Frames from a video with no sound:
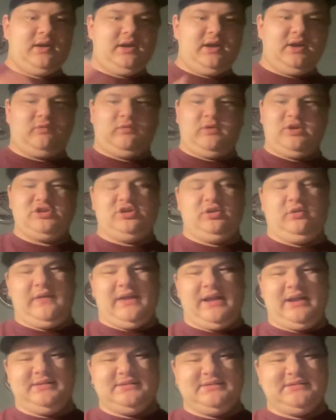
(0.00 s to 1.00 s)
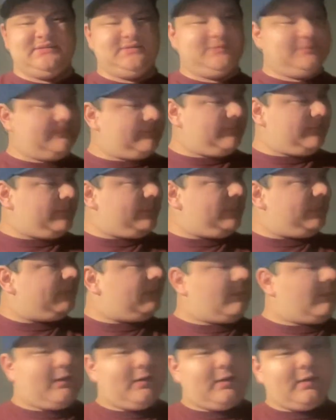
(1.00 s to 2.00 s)
original, that is.
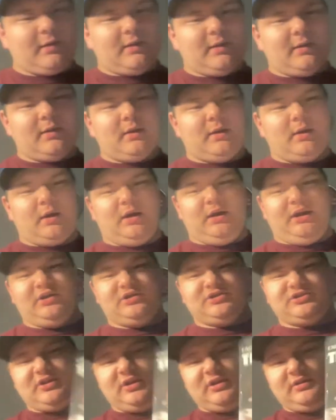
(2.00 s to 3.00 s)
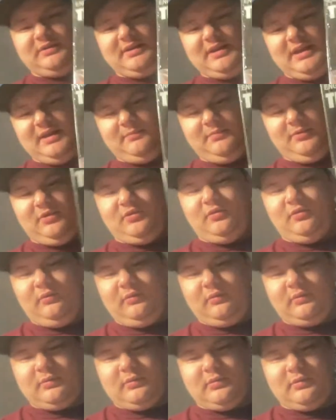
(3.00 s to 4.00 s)
Here's their
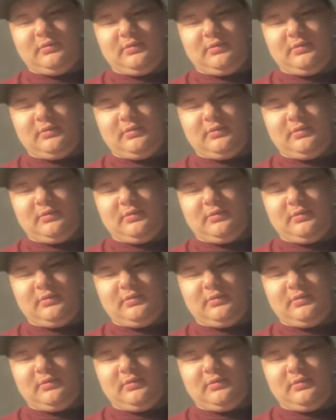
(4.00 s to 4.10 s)
debut.